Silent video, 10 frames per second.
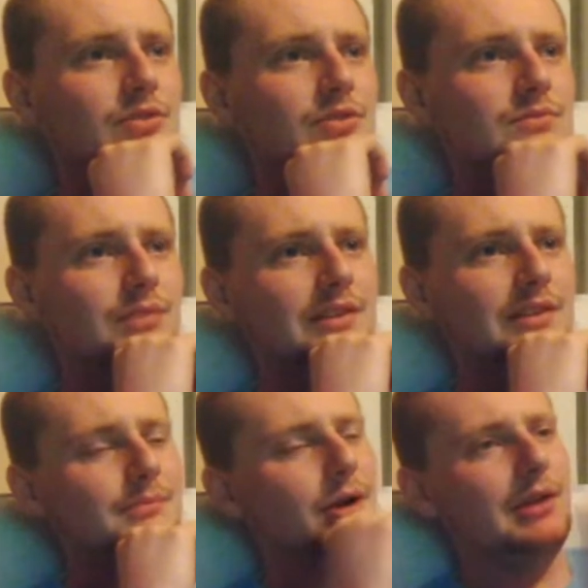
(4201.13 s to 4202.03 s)
Plays the
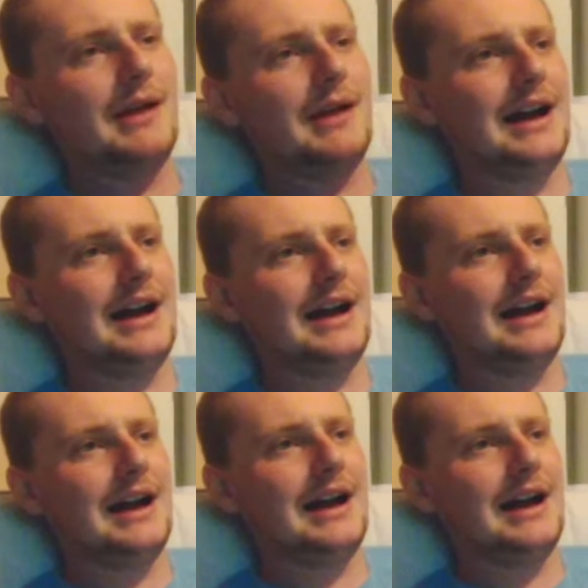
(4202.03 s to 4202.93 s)
ball in behind to
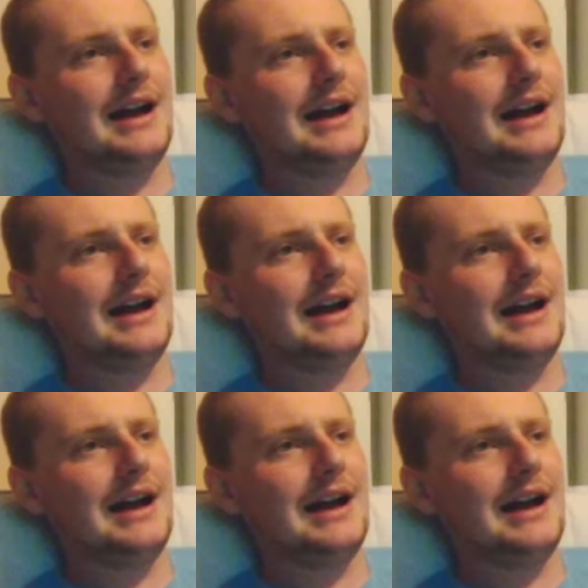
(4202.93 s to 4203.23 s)
no one.